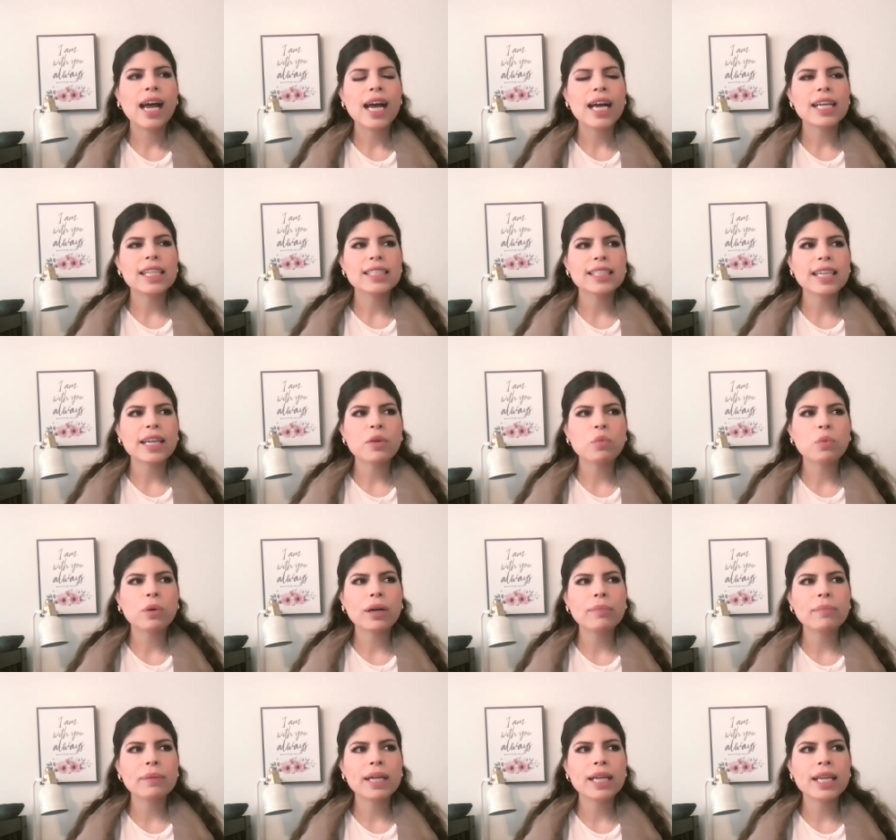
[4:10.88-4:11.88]
as a
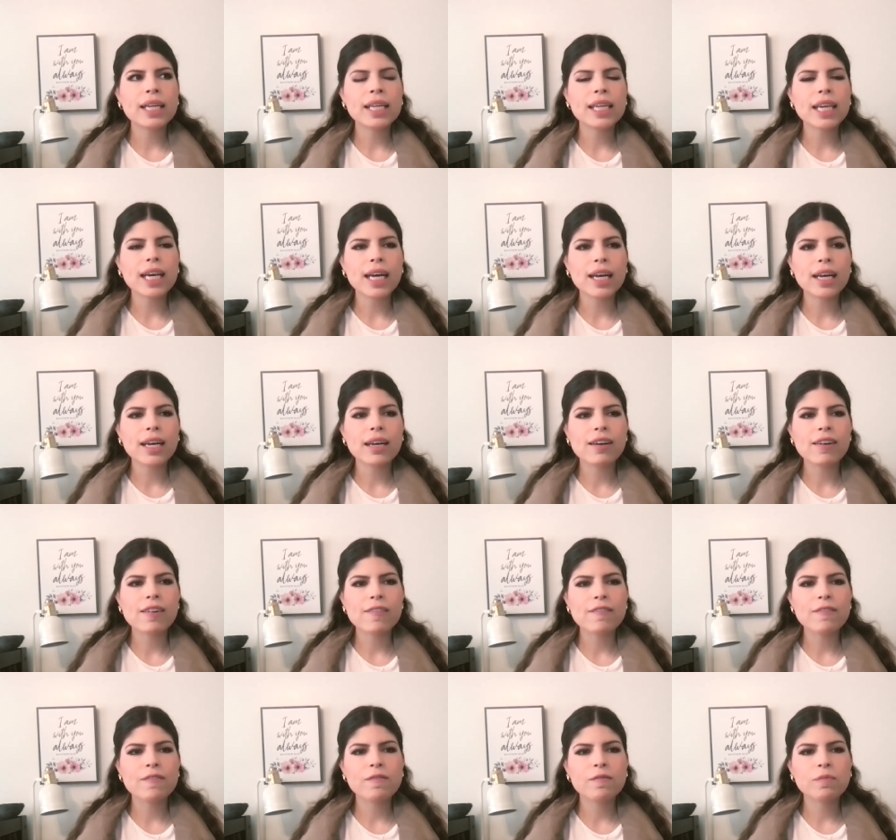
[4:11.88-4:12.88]
woman
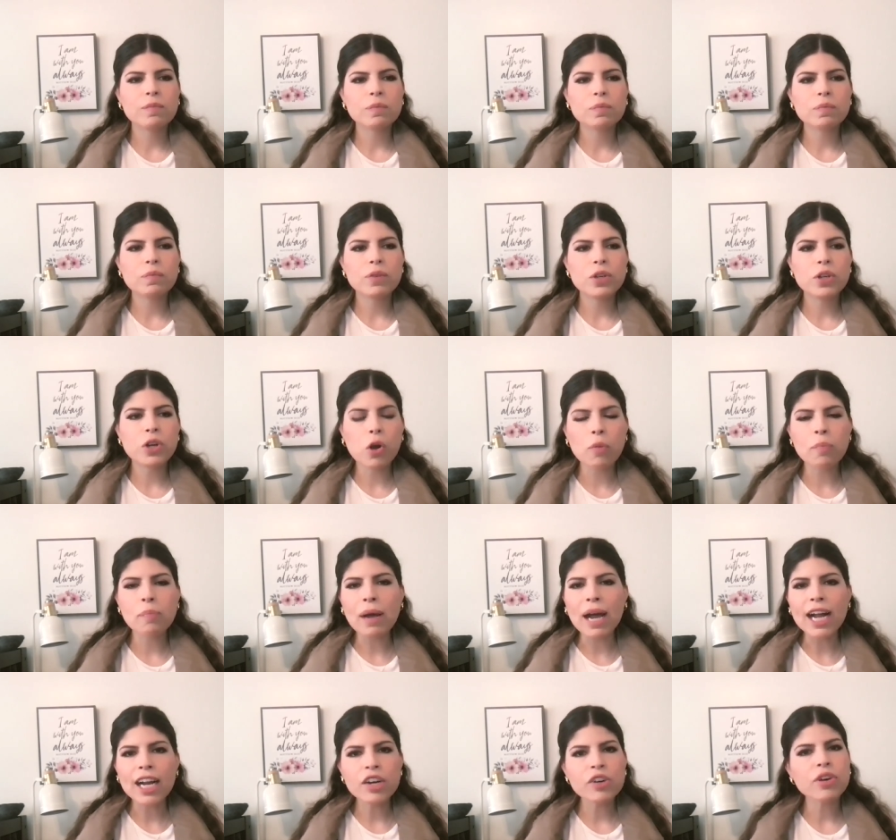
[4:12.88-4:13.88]
of no
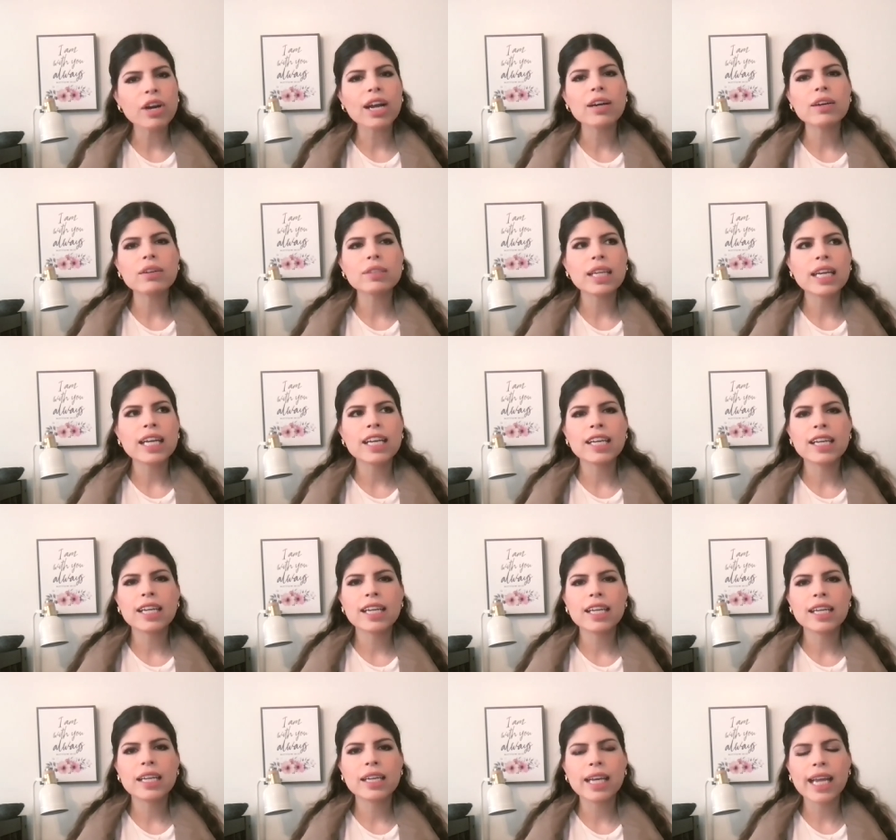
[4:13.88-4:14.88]
background
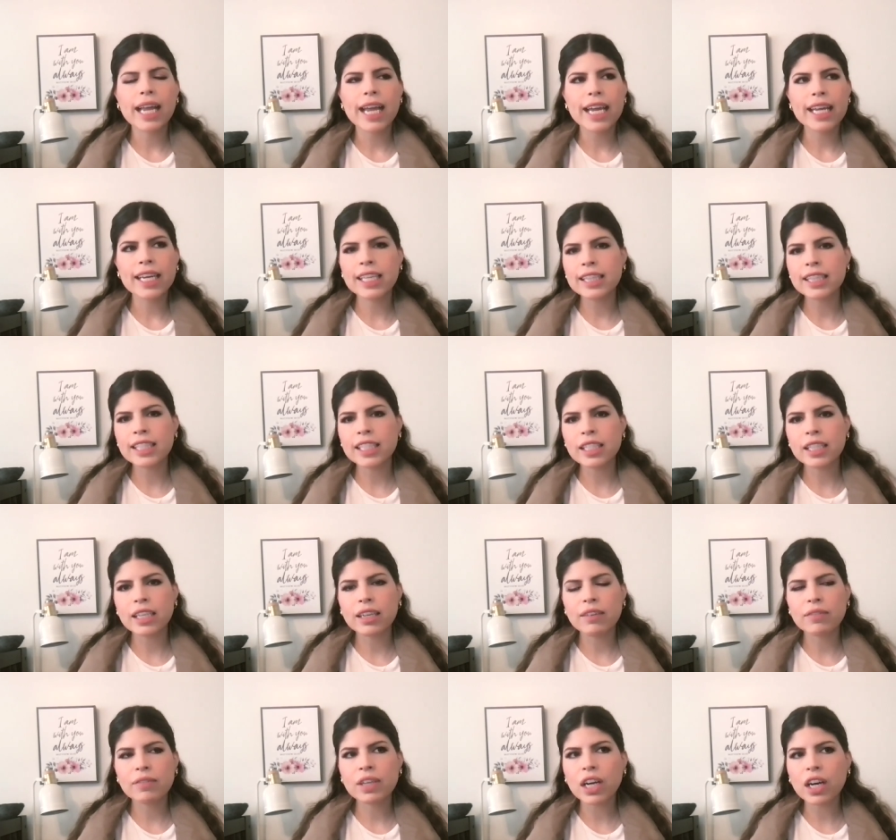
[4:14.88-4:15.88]
in anything
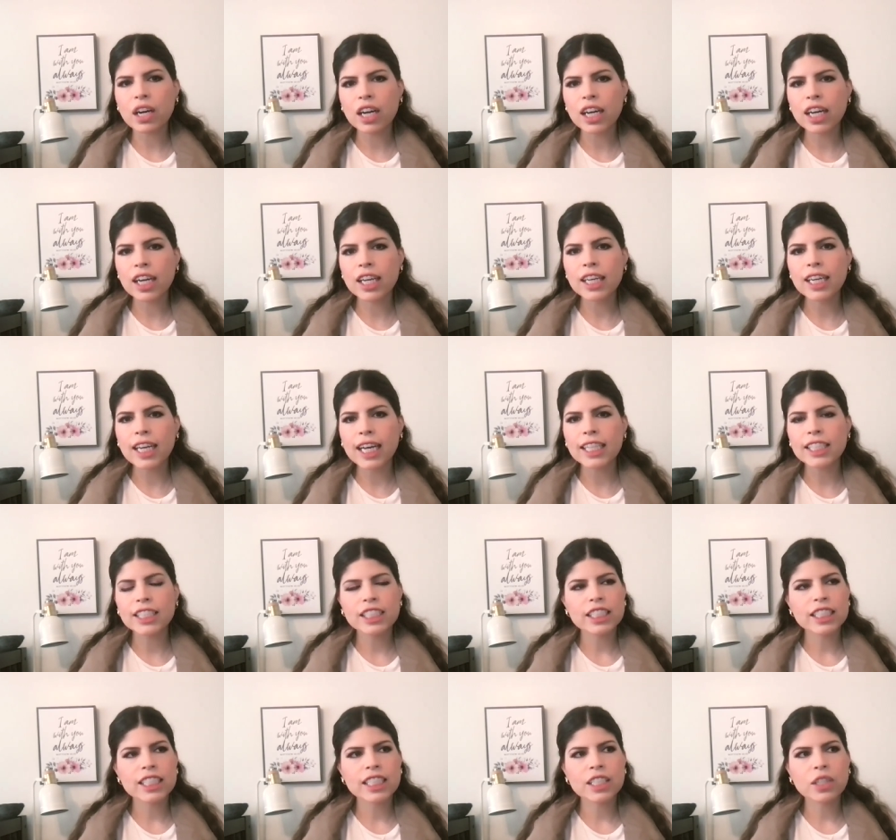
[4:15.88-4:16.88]
of God, I
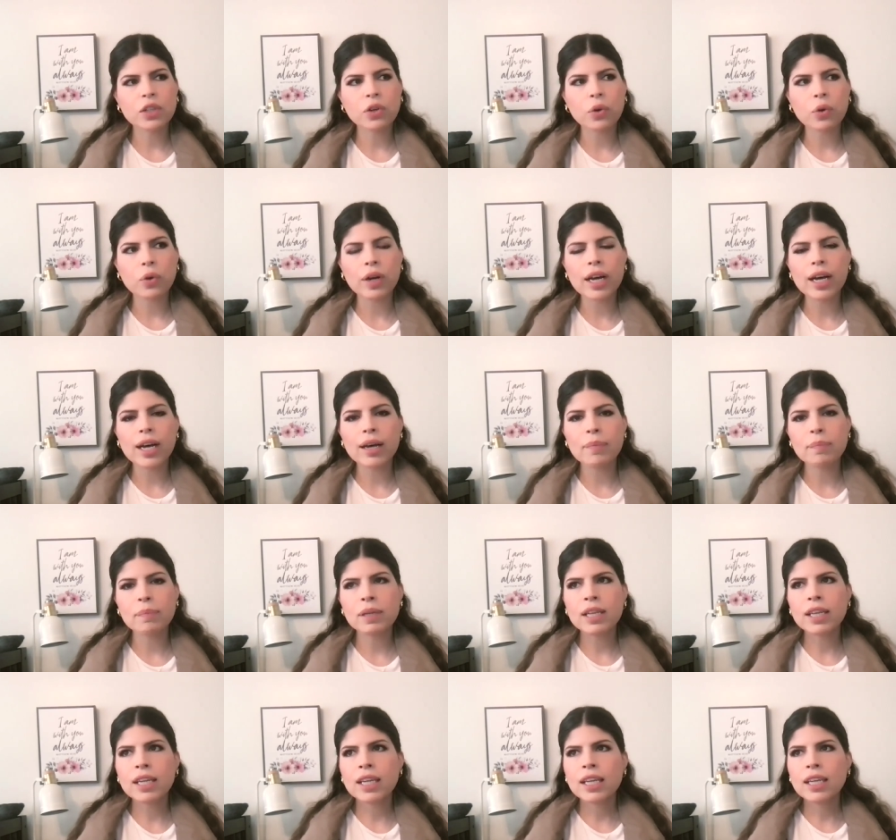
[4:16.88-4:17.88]
didn't grow up
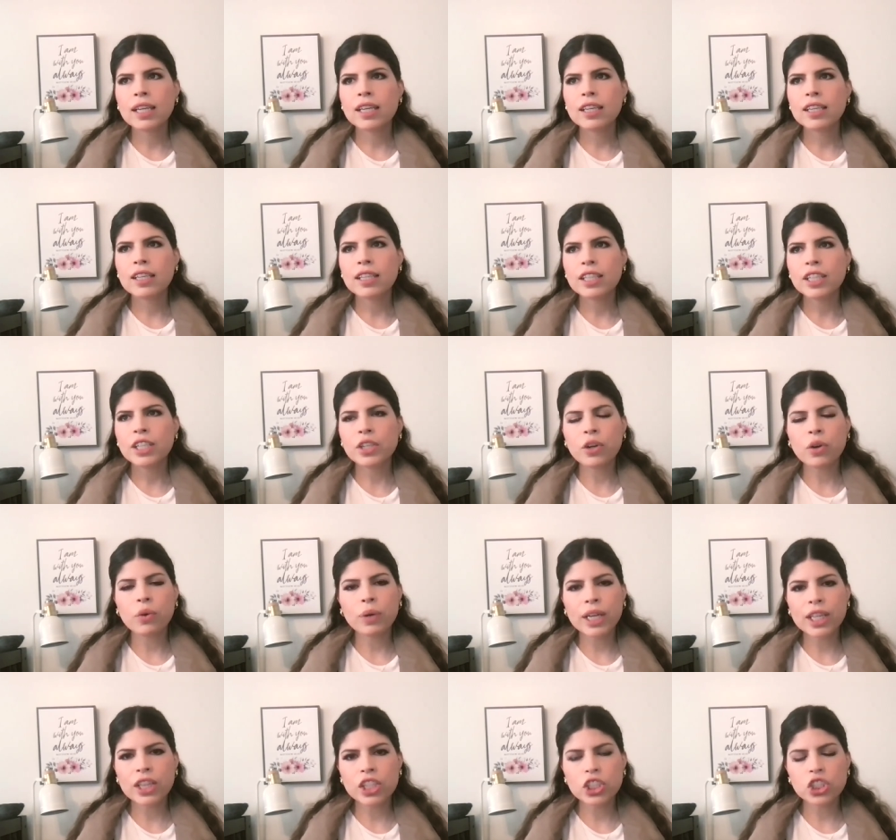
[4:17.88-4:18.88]

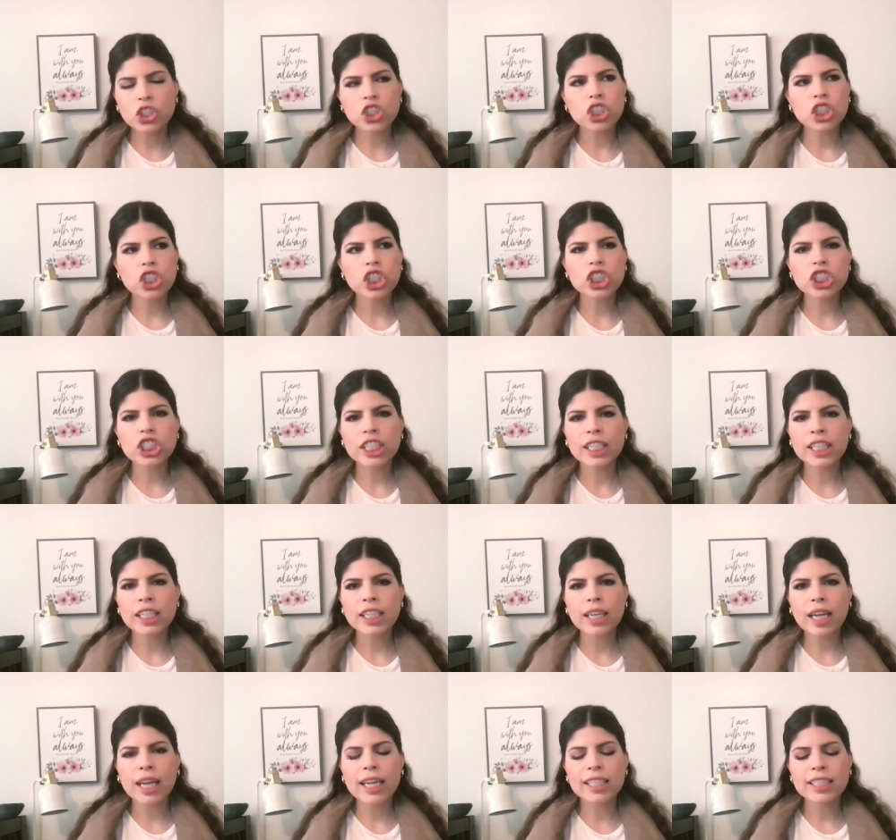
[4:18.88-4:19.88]
in the church.
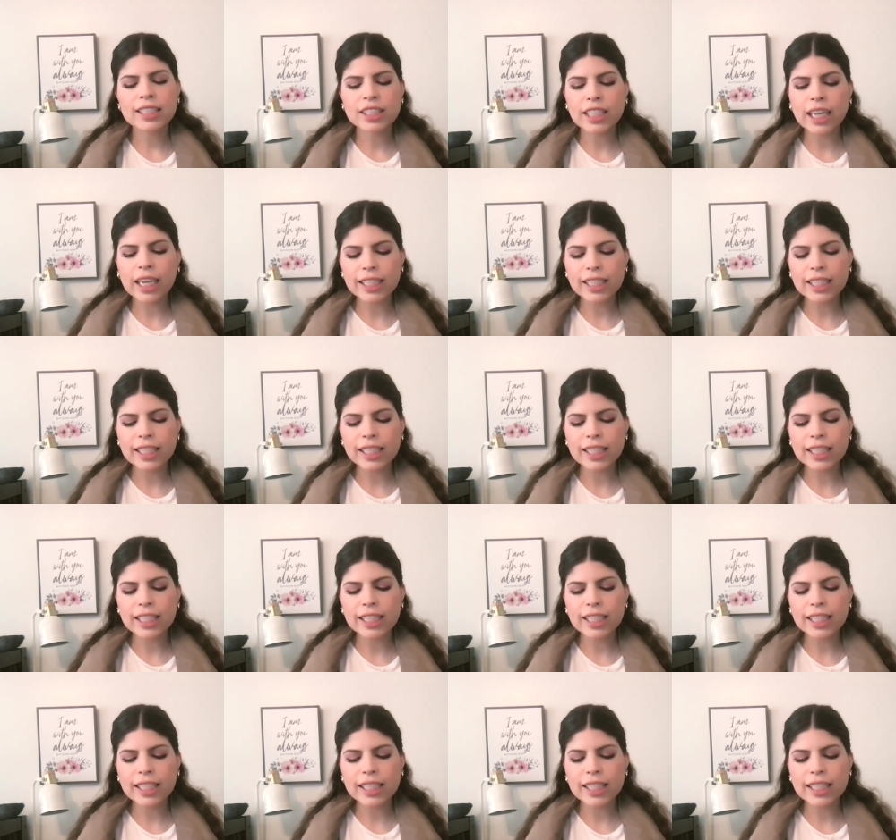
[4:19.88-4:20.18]
I